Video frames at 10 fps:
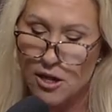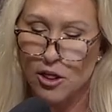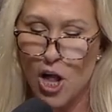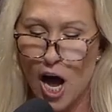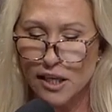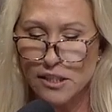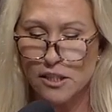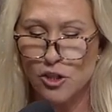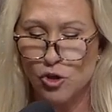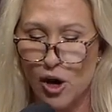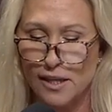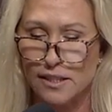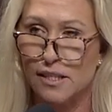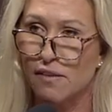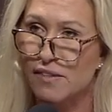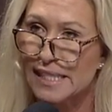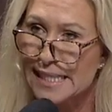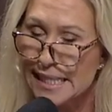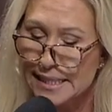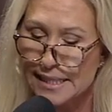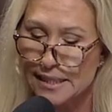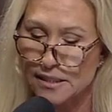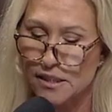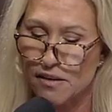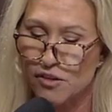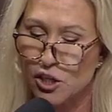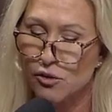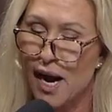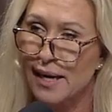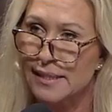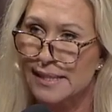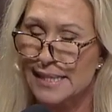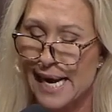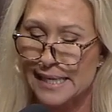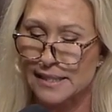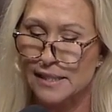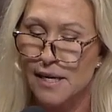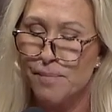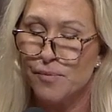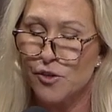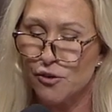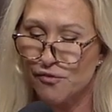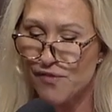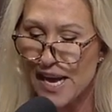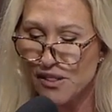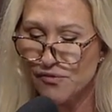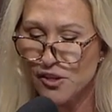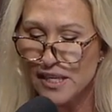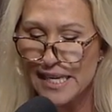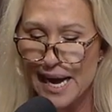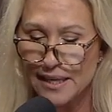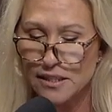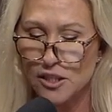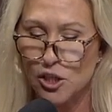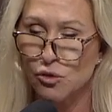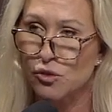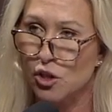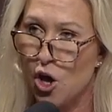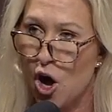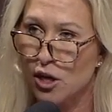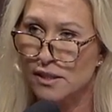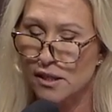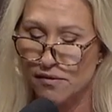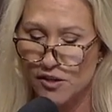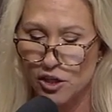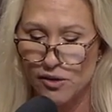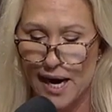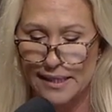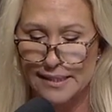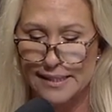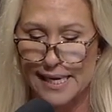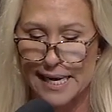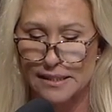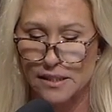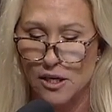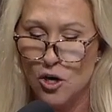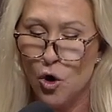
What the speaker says: lost the trust of the citizens of the United States to faithfully execute the laws of the United States.